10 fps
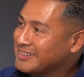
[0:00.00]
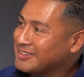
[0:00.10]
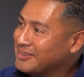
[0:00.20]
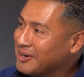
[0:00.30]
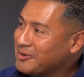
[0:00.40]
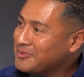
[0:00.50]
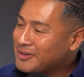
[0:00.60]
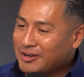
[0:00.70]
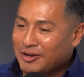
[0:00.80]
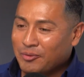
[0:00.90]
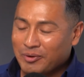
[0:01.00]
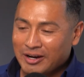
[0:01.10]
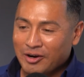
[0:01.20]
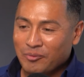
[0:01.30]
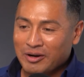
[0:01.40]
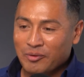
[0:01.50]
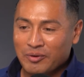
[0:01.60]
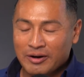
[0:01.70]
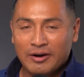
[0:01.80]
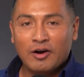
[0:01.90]
You know, mm. where where
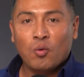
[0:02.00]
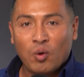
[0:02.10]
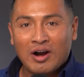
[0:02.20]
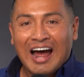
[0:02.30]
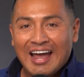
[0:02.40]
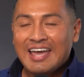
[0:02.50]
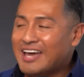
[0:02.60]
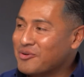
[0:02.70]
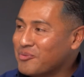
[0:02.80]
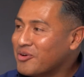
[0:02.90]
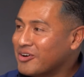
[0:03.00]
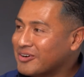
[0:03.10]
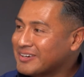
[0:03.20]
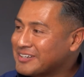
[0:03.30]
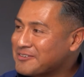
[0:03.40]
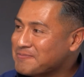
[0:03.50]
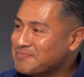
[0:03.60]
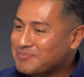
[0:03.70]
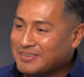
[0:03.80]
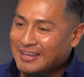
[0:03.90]
where where I had work
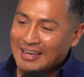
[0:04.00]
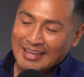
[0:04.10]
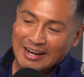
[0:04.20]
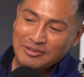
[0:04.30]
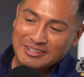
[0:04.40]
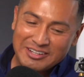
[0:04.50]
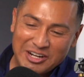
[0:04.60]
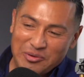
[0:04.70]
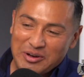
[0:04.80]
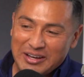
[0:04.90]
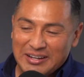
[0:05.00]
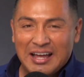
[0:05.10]
and I was like, you know what?